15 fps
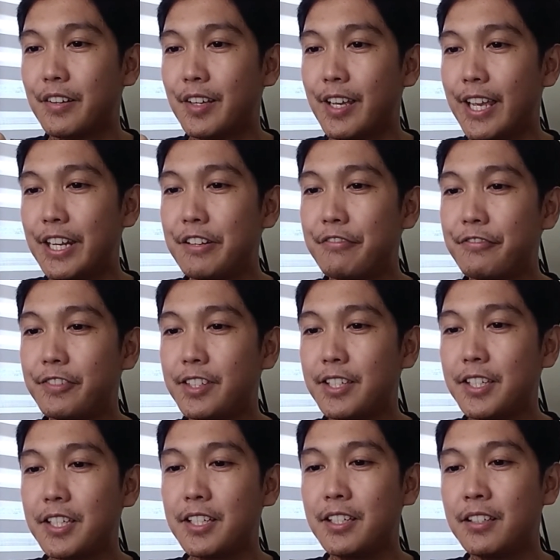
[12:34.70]

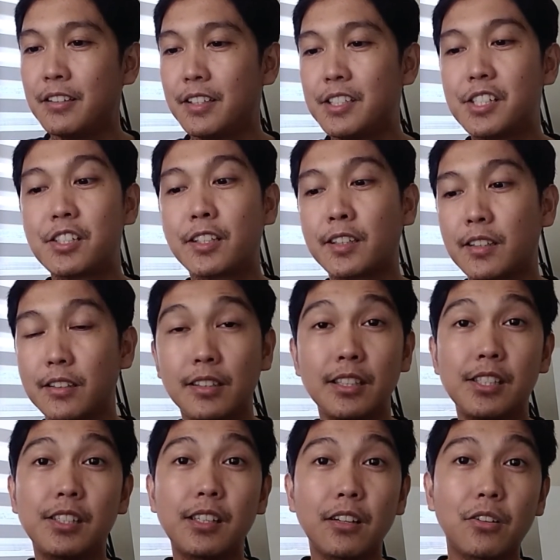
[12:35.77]
NFT,
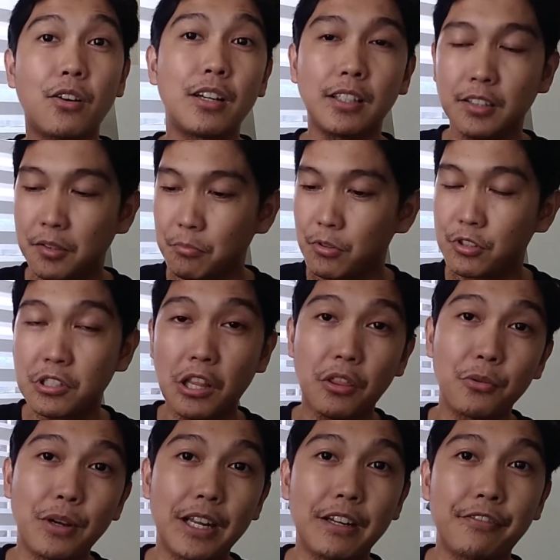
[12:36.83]
digital collectibles
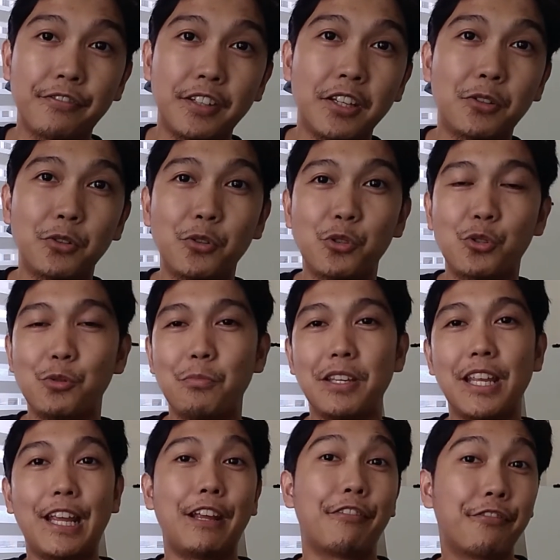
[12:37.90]
through NFT could also
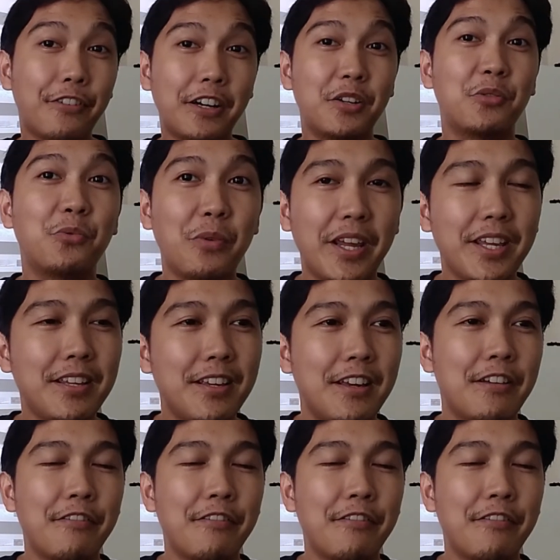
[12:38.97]
be a fun way,